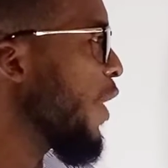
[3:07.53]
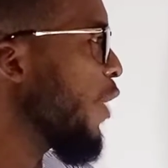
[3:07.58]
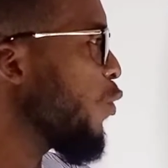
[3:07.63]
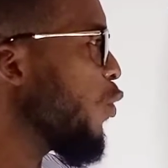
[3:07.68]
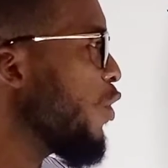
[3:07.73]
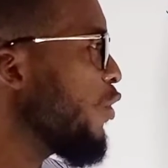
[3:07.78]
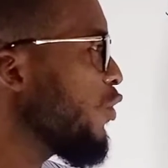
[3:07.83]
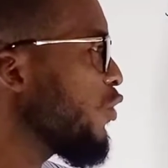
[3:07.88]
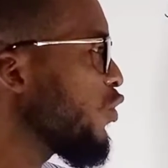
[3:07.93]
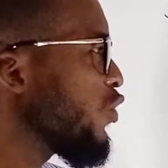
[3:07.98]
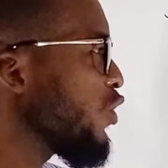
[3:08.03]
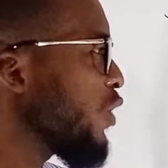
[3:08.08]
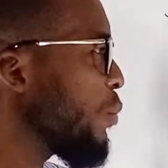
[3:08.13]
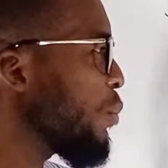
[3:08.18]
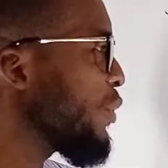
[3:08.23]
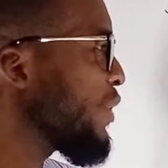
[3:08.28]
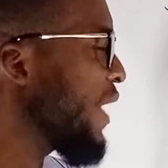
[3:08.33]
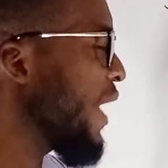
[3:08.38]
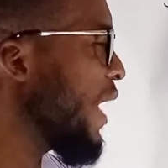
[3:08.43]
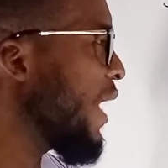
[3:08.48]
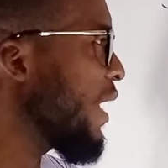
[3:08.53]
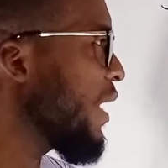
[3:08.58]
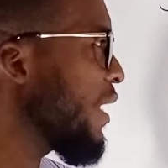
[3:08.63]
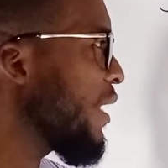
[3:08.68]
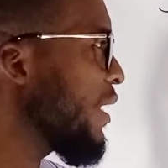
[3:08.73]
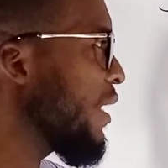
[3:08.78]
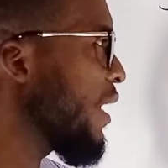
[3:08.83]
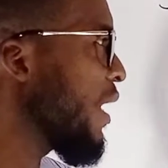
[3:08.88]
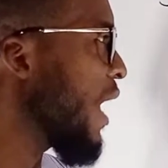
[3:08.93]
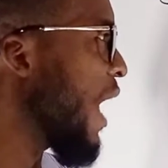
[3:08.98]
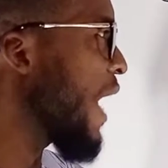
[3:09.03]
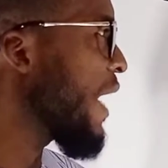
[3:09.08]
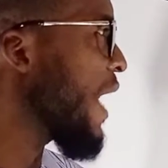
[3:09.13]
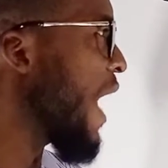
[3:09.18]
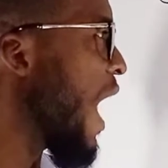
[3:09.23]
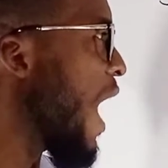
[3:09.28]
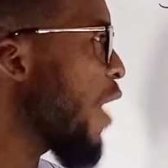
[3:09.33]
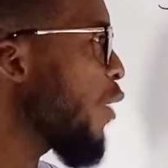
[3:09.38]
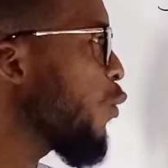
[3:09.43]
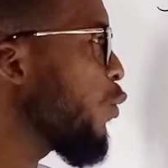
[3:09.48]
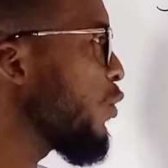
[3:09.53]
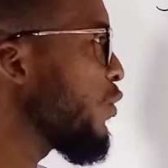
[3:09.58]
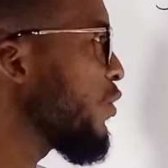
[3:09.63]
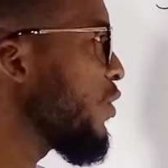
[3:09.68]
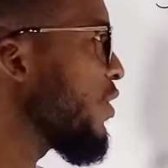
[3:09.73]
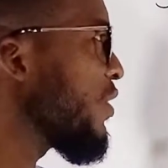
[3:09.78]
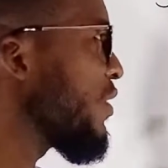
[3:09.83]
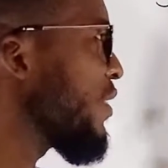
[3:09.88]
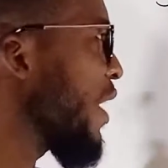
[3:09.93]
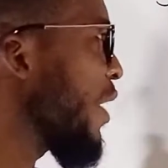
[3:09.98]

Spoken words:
we are going to subtend an angle to the